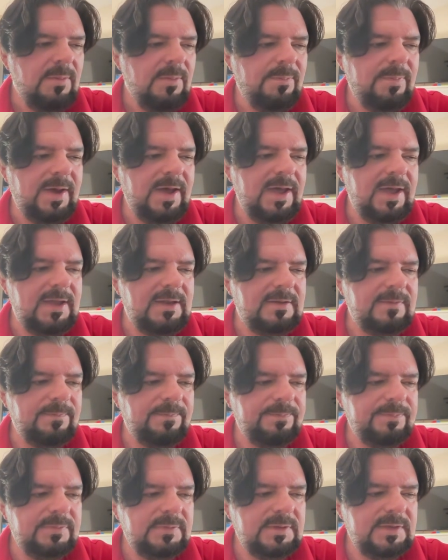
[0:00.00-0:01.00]
But
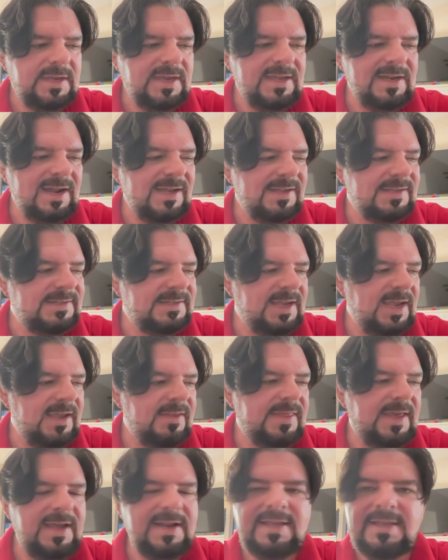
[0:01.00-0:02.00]
can I
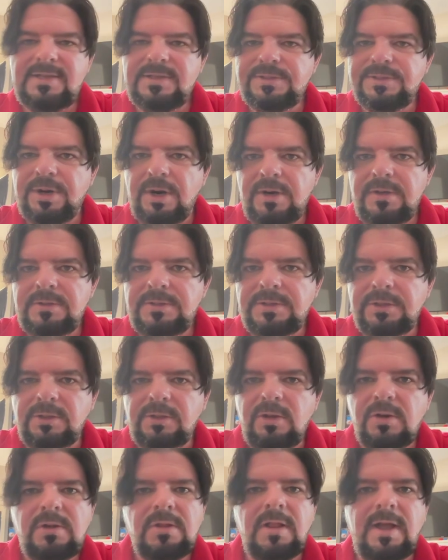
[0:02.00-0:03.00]
say that he's starting to
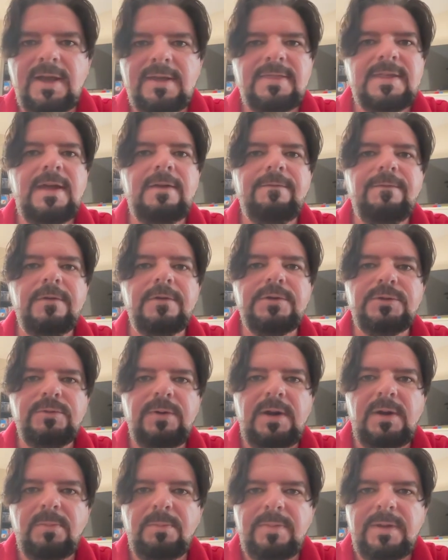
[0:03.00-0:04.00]
look like that first
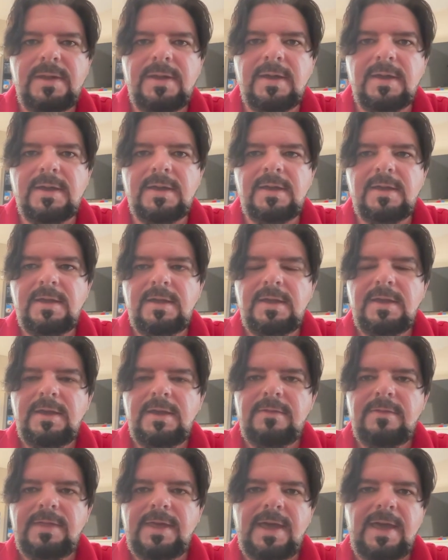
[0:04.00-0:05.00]
round pick
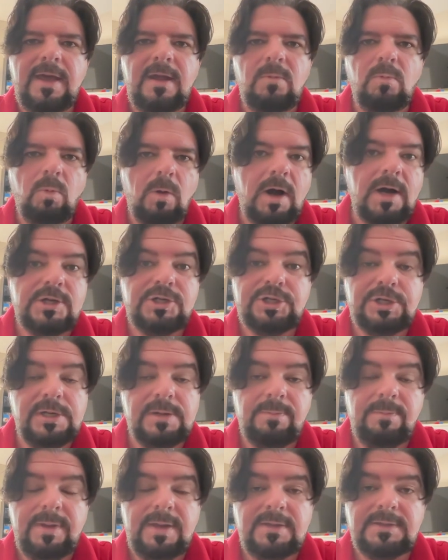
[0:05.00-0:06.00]
that
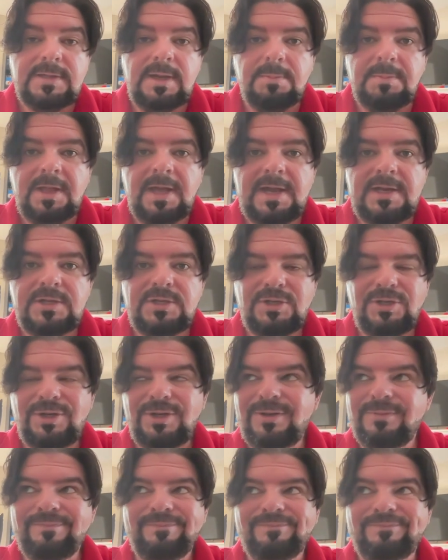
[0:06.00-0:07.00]
Washington picked up last
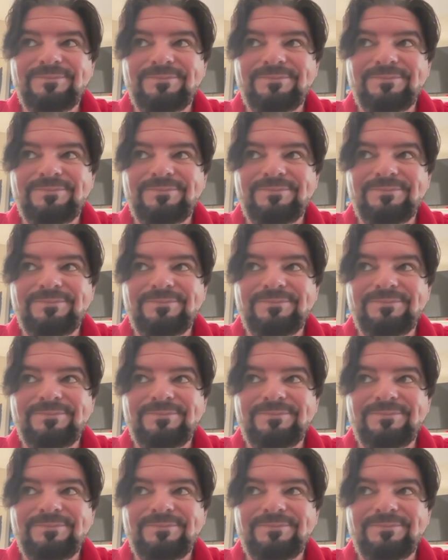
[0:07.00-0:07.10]
year?